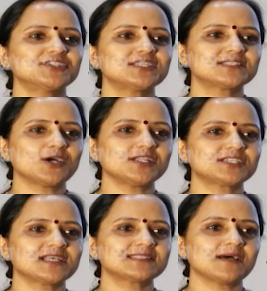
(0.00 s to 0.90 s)
She's not
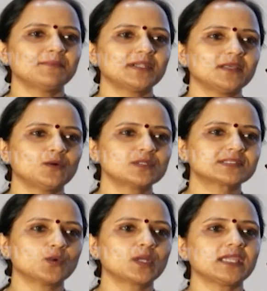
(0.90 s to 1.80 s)
just somebody who
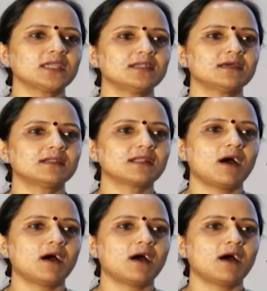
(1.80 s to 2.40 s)
is cooking in her